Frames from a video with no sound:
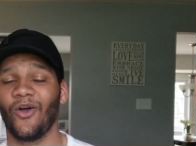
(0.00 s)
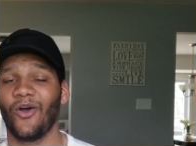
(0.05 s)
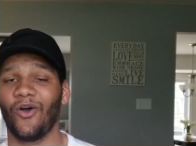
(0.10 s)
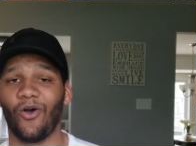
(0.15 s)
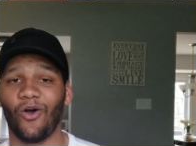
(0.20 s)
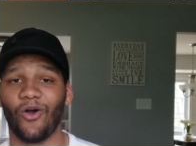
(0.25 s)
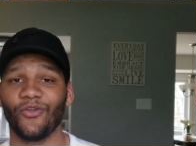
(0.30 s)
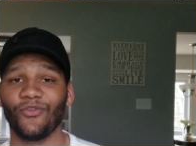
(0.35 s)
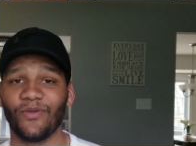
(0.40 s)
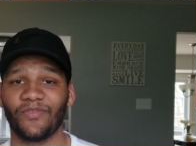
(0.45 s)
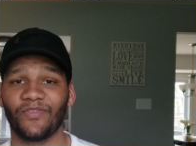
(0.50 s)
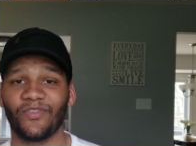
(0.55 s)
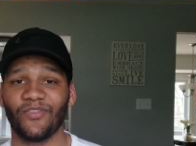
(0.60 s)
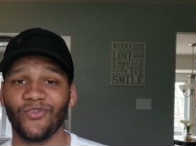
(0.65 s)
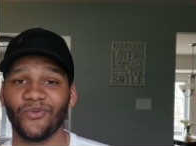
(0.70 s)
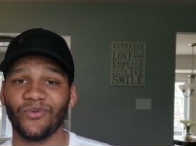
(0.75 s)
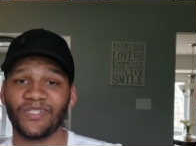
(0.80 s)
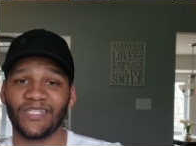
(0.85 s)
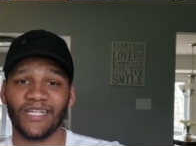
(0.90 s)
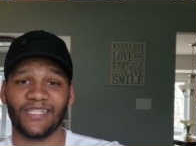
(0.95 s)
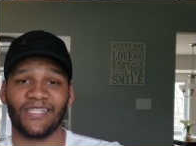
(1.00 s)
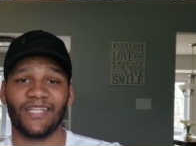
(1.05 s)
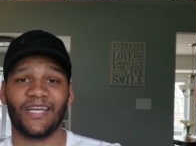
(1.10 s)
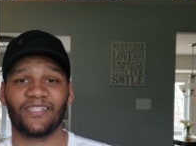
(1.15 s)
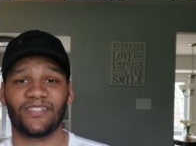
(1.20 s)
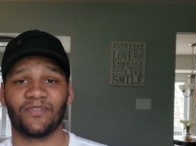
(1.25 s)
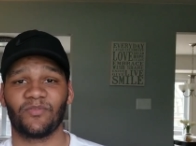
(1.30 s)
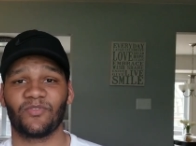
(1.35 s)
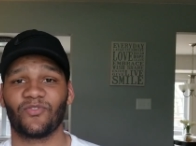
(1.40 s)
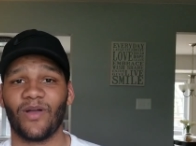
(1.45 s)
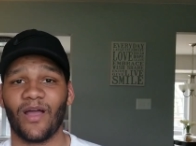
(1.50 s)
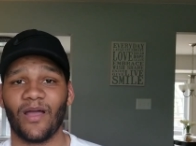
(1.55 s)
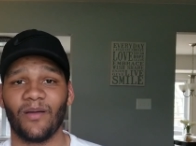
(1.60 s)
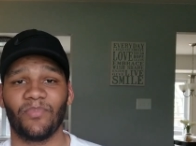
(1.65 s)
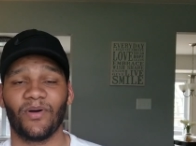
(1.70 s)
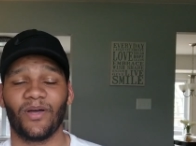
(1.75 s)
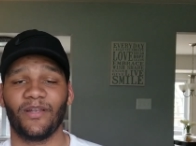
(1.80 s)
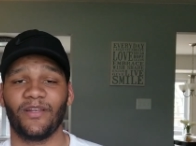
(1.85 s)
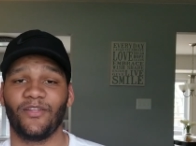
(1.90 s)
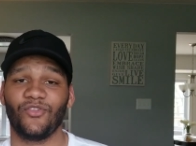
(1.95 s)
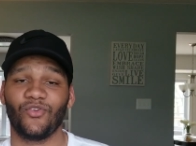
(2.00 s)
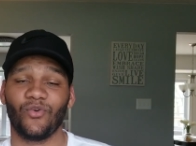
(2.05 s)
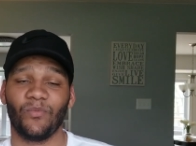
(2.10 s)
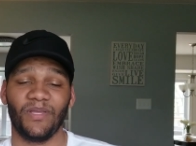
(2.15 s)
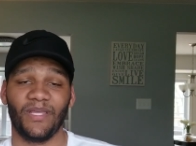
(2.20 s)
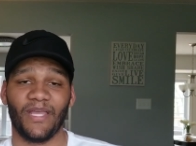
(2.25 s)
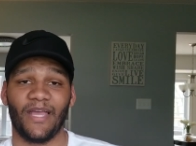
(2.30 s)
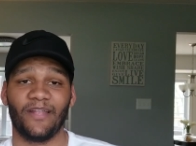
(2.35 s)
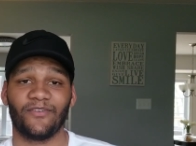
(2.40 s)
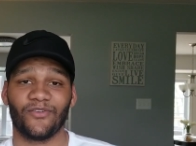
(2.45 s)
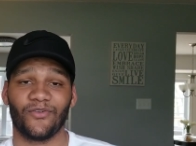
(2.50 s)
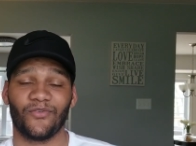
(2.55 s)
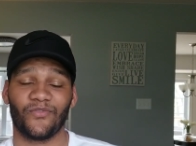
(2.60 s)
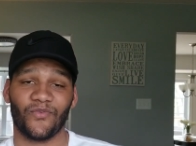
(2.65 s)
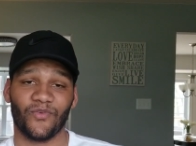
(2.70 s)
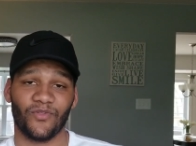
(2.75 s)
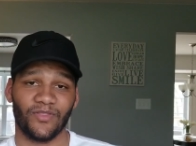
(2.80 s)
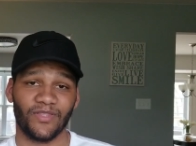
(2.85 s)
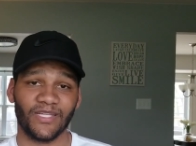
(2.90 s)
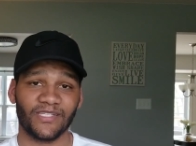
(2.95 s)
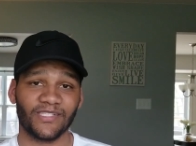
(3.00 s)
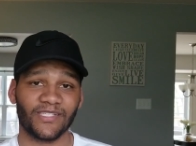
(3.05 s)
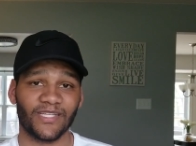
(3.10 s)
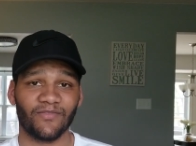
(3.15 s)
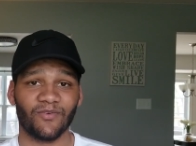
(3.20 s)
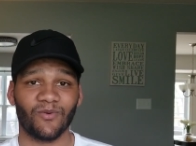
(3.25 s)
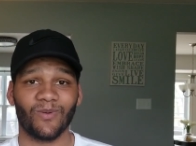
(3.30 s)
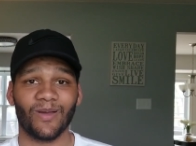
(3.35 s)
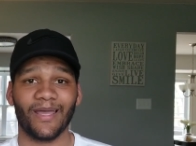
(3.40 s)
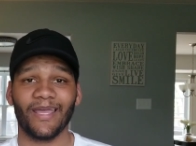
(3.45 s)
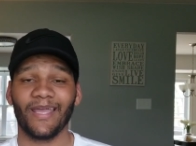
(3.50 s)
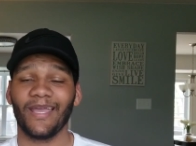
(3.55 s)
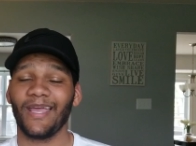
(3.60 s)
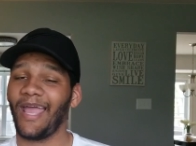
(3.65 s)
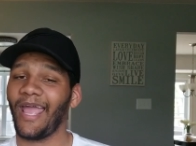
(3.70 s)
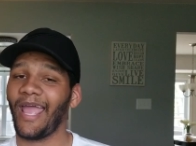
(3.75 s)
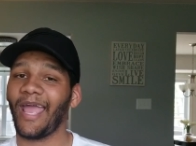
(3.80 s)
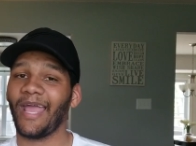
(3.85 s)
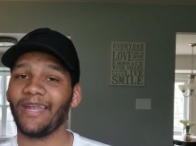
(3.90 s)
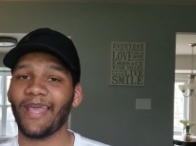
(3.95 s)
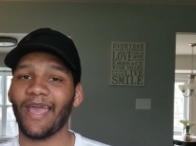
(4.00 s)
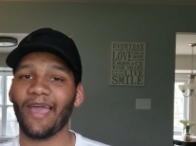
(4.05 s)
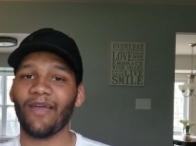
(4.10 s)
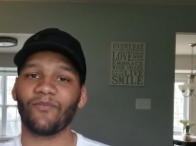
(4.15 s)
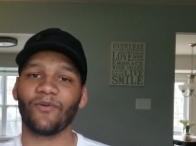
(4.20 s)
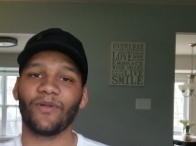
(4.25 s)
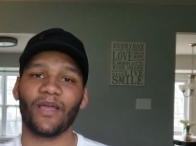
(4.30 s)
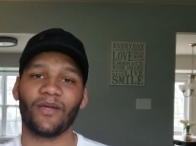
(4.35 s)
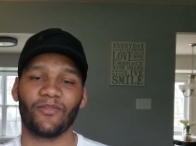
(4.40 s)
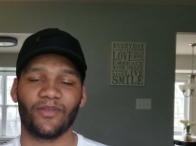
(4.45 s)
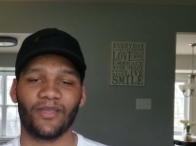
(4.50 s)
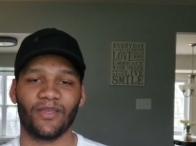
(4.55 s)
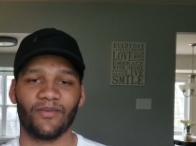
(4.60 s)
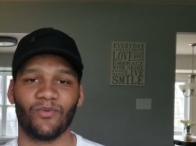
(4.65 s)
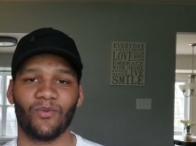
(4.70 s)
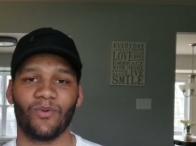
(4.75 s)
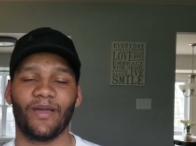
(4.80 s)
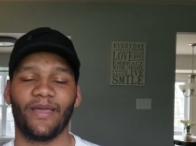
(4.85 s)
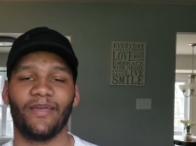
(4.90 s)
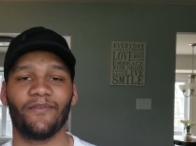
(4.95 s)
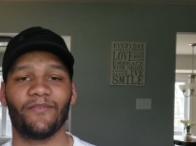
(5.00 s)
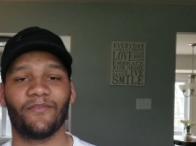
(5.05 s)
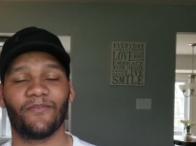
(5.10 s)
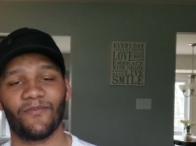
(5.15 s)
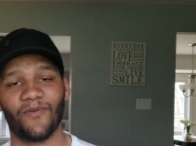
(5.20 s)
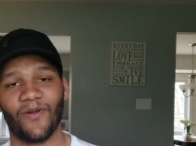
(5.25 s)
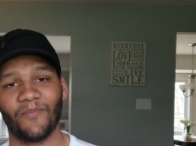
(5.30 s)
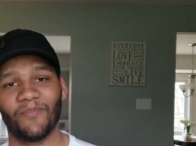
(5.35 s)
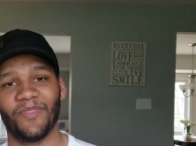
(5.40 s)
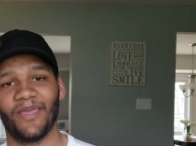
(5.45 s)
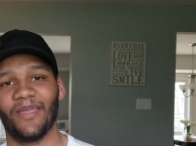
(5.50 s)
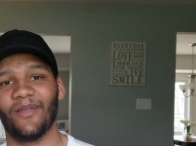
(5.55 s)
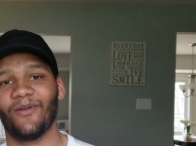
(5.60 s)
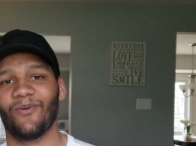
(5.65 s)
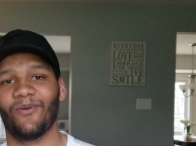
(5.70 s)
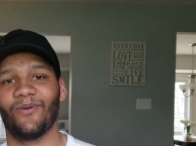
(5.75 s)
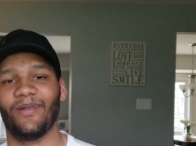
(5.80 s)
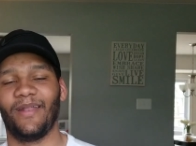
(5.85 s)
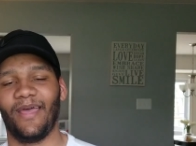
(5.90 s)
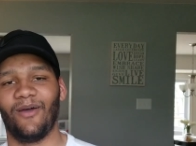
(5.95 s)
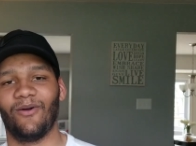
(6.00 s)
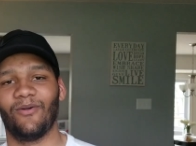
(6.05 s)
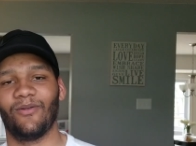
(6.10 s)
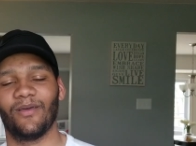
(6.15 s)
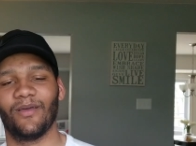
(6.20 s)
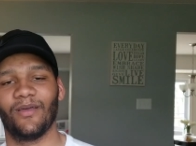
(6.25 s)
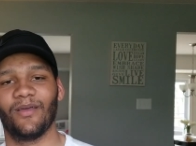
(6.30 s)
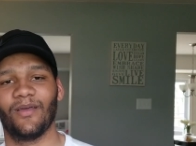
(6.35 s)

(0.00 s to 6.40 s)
All you have to do is hit that subscribe button and you'll be entered for this giveaway and every other giveaway from there on out.